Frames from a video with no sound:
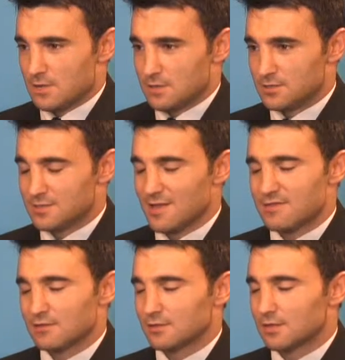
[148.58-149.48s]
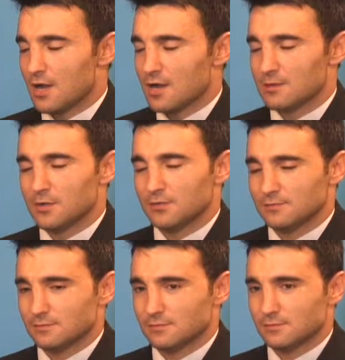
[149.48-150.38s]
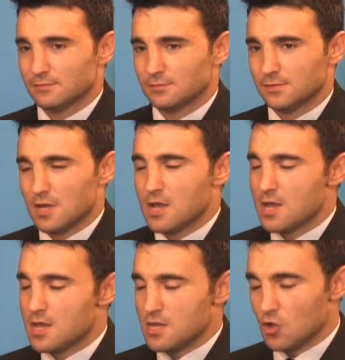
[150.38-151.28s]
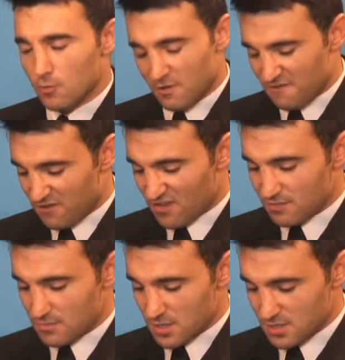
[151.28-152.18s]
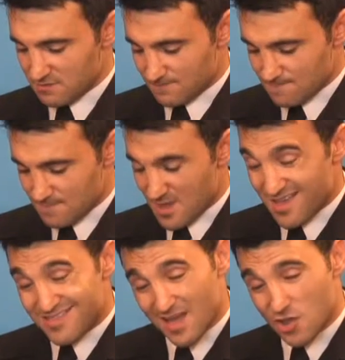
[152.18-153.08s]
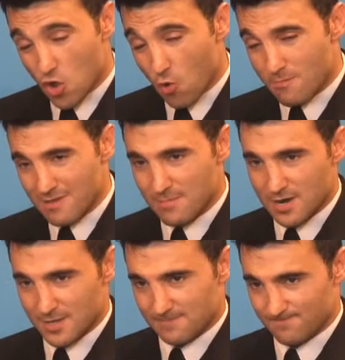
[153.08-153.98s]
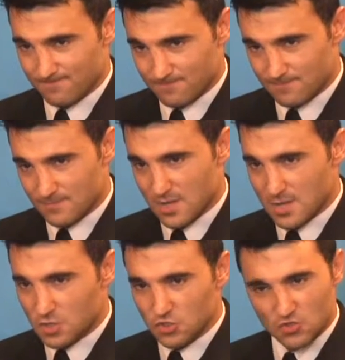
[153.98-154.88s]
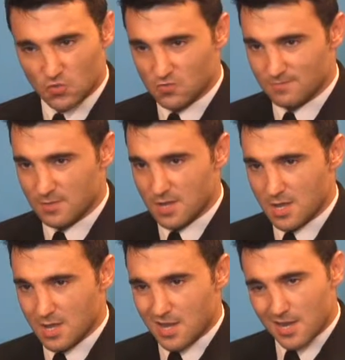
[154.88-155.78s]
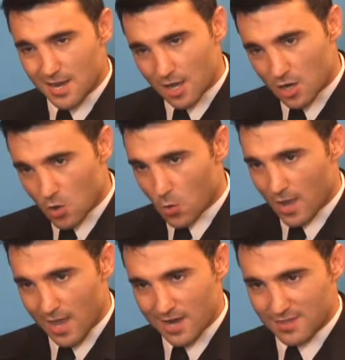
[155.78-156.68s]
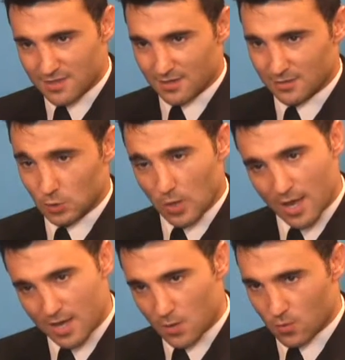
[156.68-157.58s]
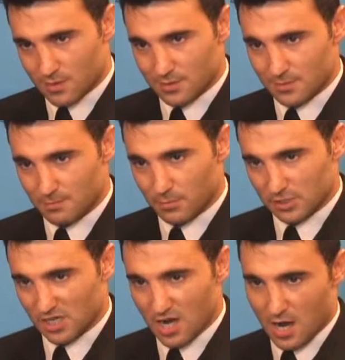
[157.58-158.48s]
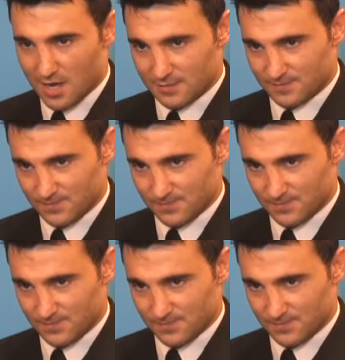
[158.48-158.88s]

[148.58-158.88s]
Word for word: There's nothing to talk about. You owed my father money, now you owe me money. Soon, you're not going to owe anything to anyone but God.